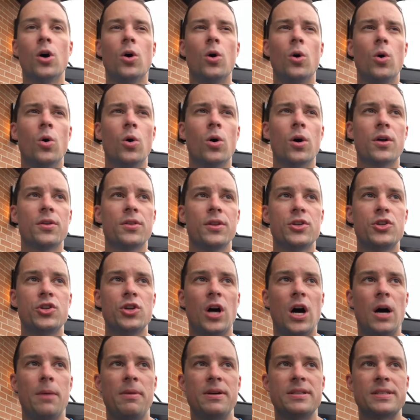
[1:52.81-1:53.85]
Or the
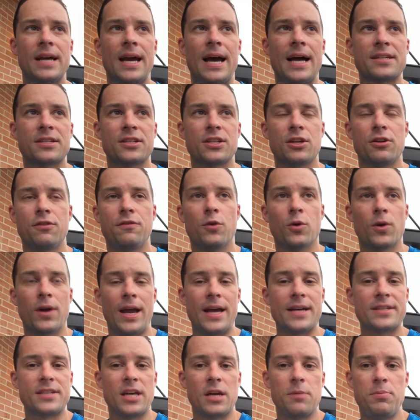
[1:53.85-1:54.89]
job is asking for
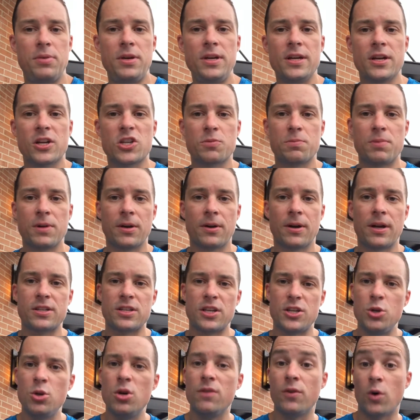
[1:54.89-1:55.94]
SAP experience
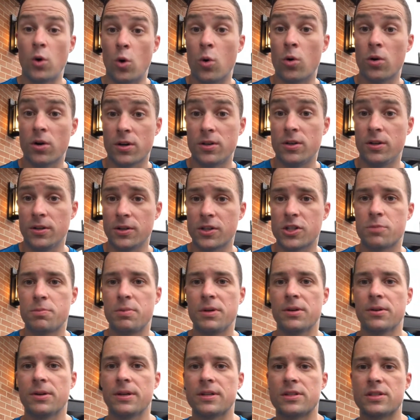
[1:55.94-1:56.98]
and you have Oracle
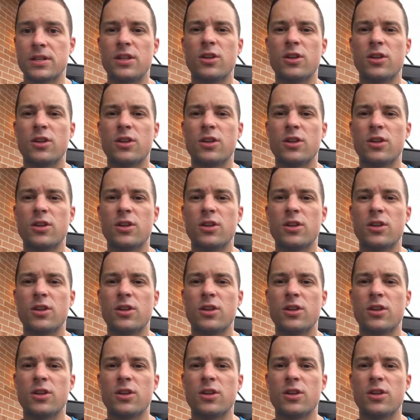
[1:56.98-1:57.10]
experience.